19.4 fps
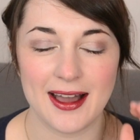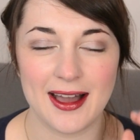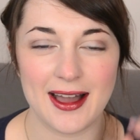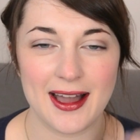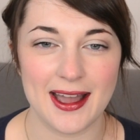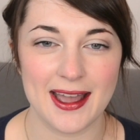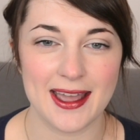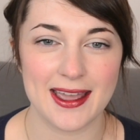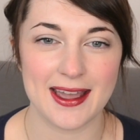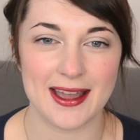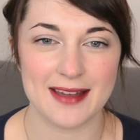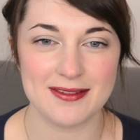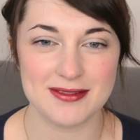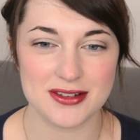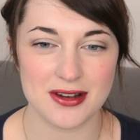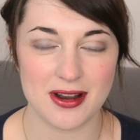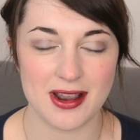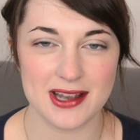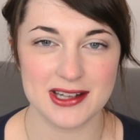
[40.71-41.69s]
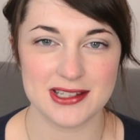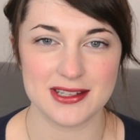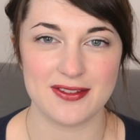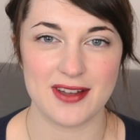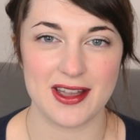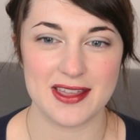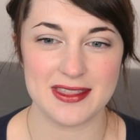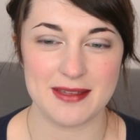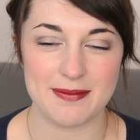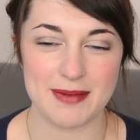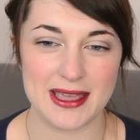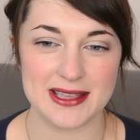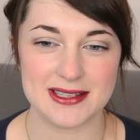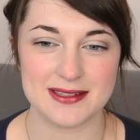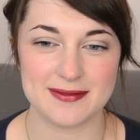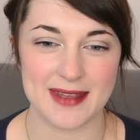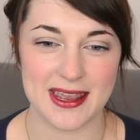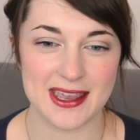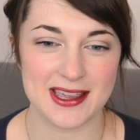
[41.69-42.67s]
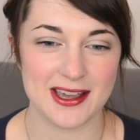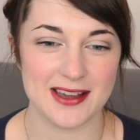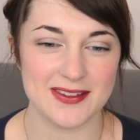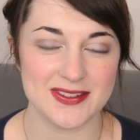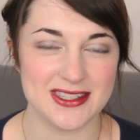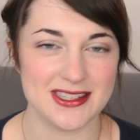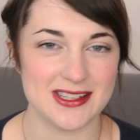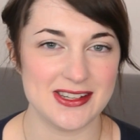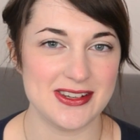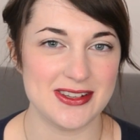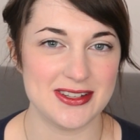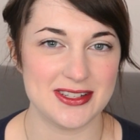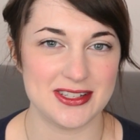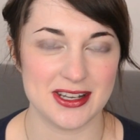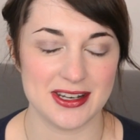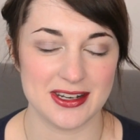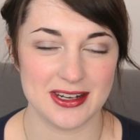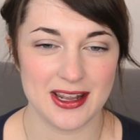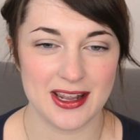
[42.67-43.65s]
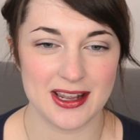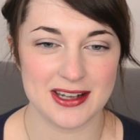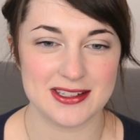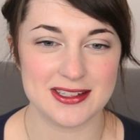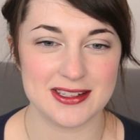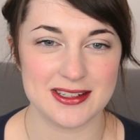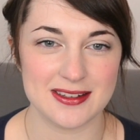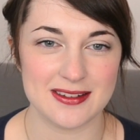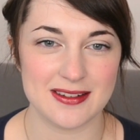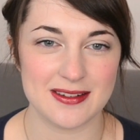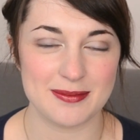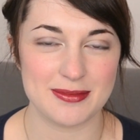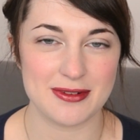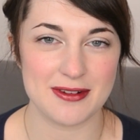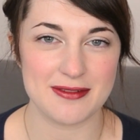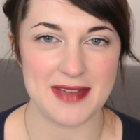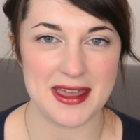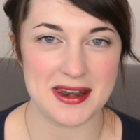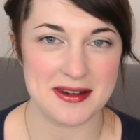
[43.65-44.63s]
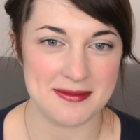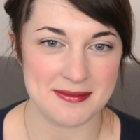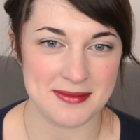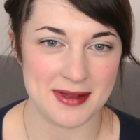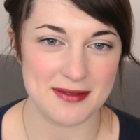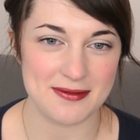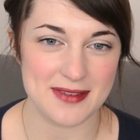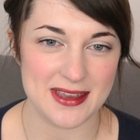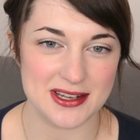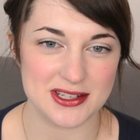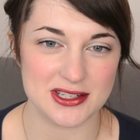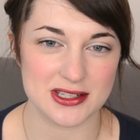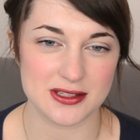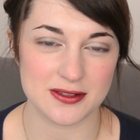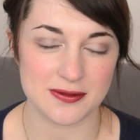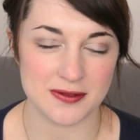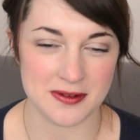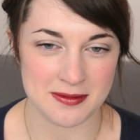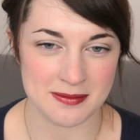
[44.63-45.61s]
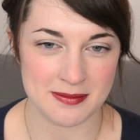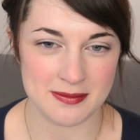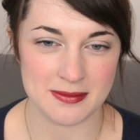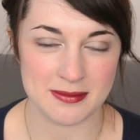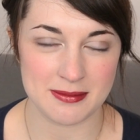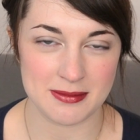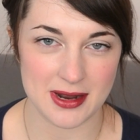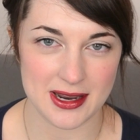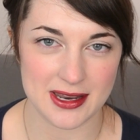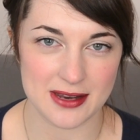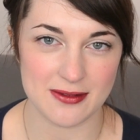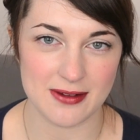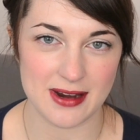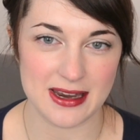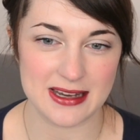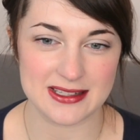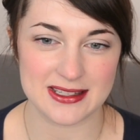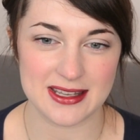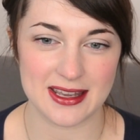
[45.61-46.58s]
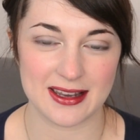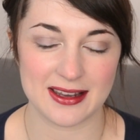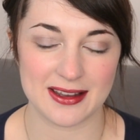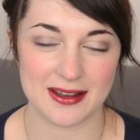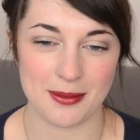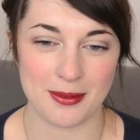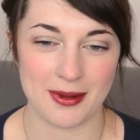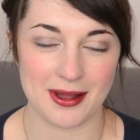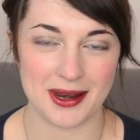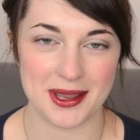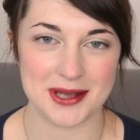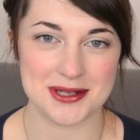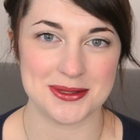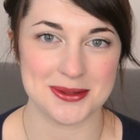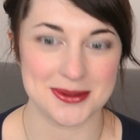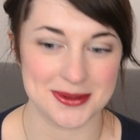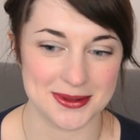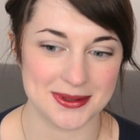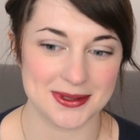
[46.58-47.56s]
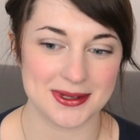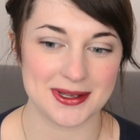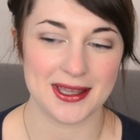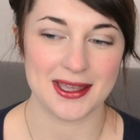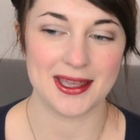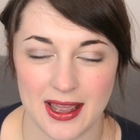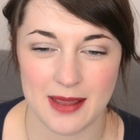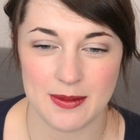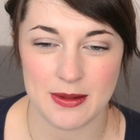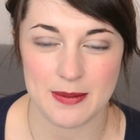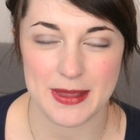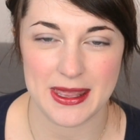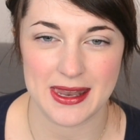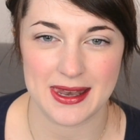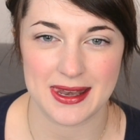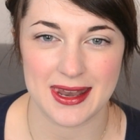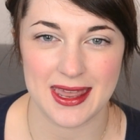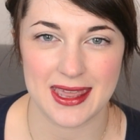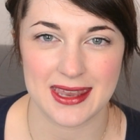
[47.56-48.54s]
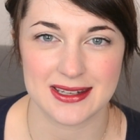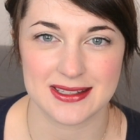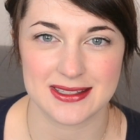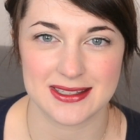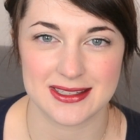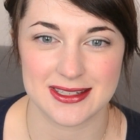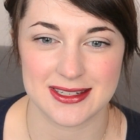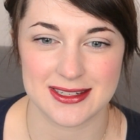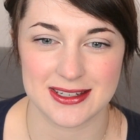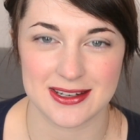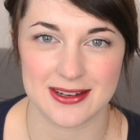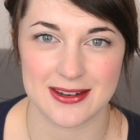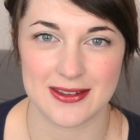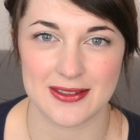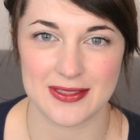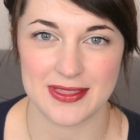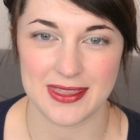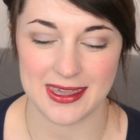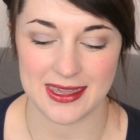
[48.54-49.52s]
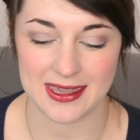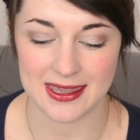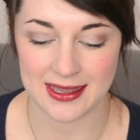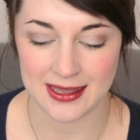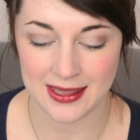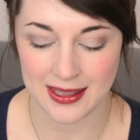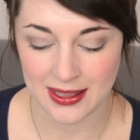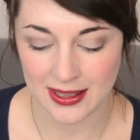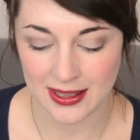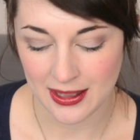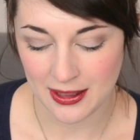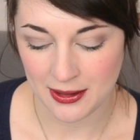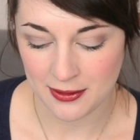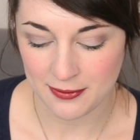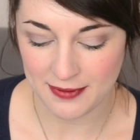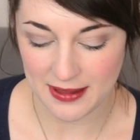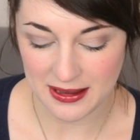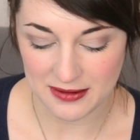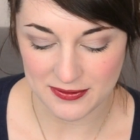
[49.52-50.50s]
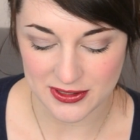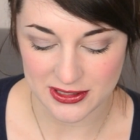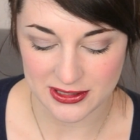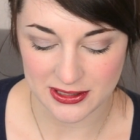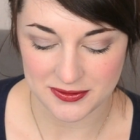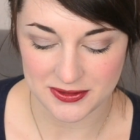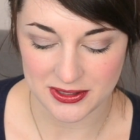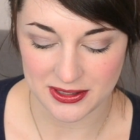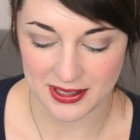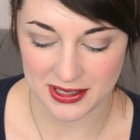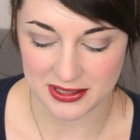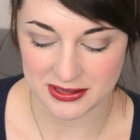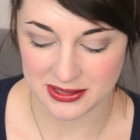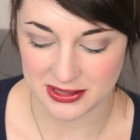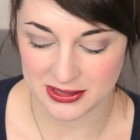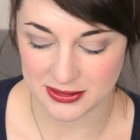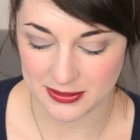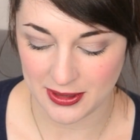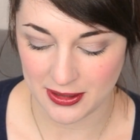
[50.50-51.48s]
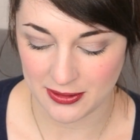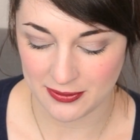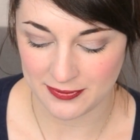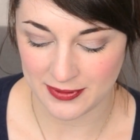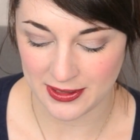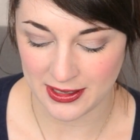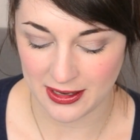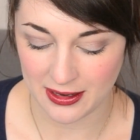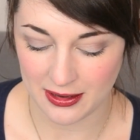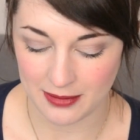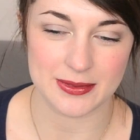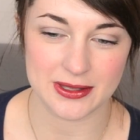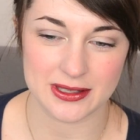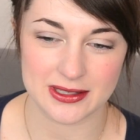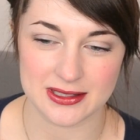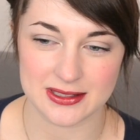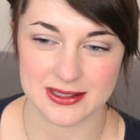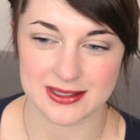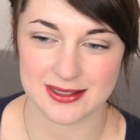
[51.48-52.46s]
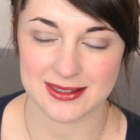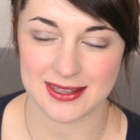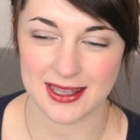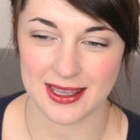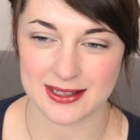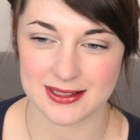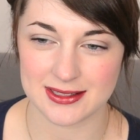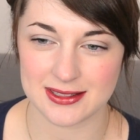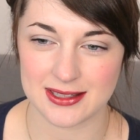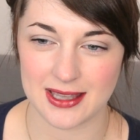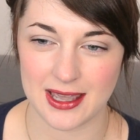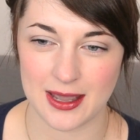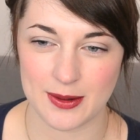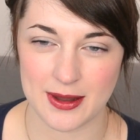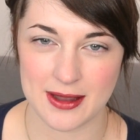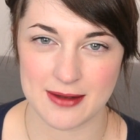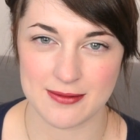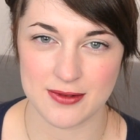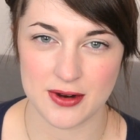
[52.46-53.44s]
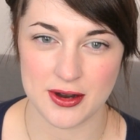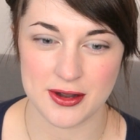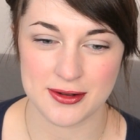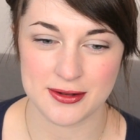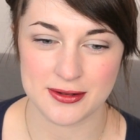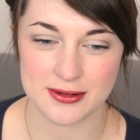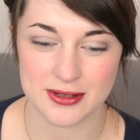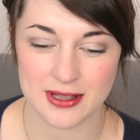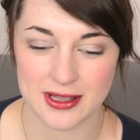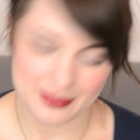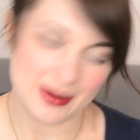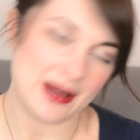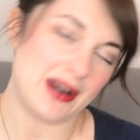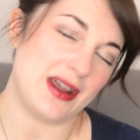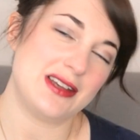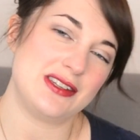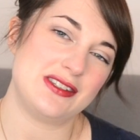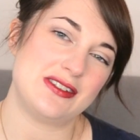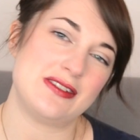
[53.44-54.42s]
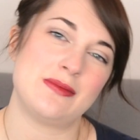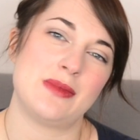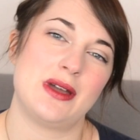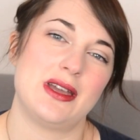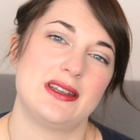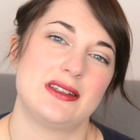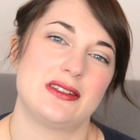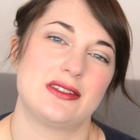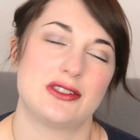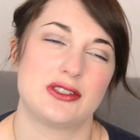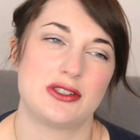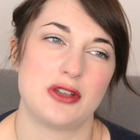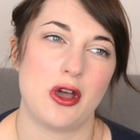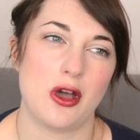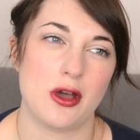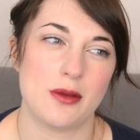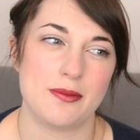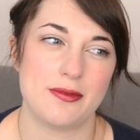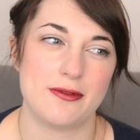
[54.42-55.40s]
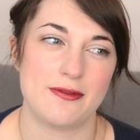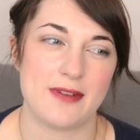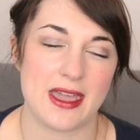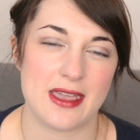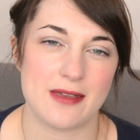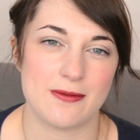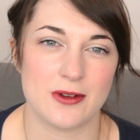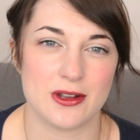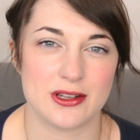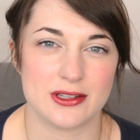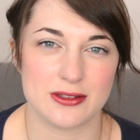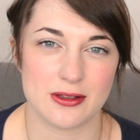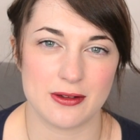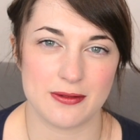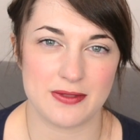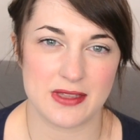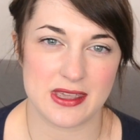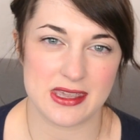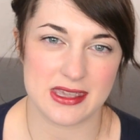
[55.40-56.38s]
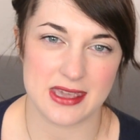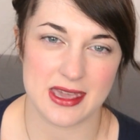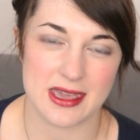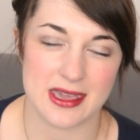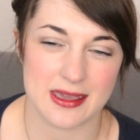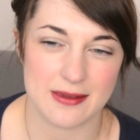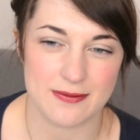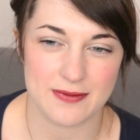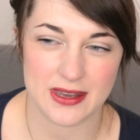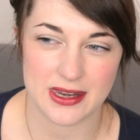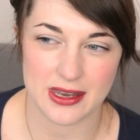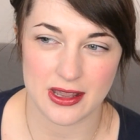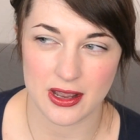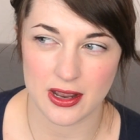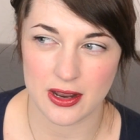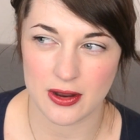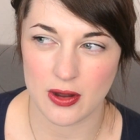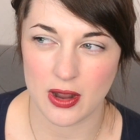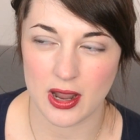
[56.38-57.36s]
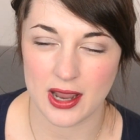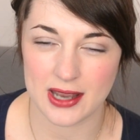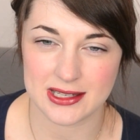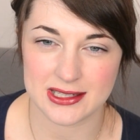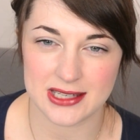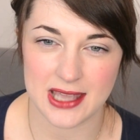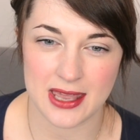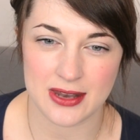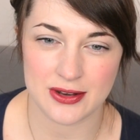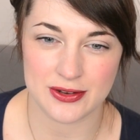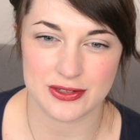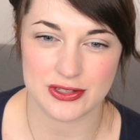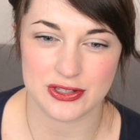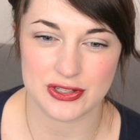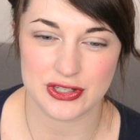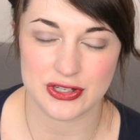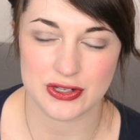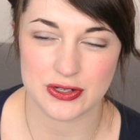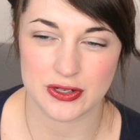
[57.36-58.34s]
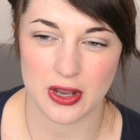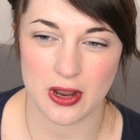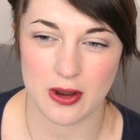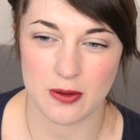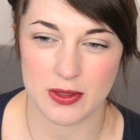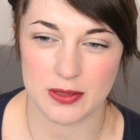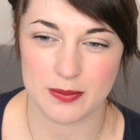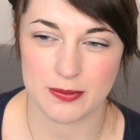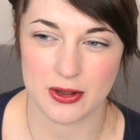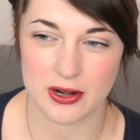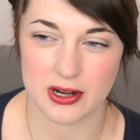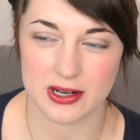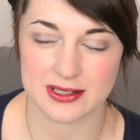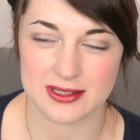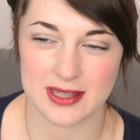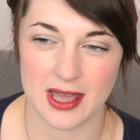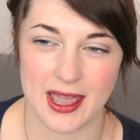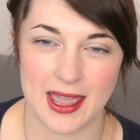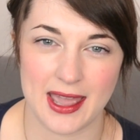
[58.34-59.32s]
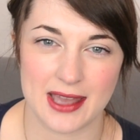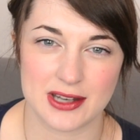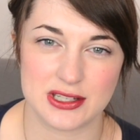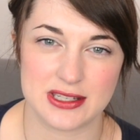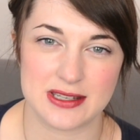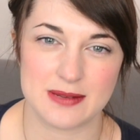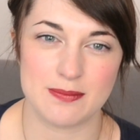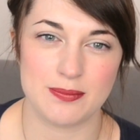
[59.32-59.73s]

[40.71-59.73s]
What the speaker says: am trying to find the best makeup solution to prevent my features from migrating while I talk. I'm a bit late to do the favourites of 2012 video because that's how I roll. When I do my top favourites of the year video, I tend to go with products that I actually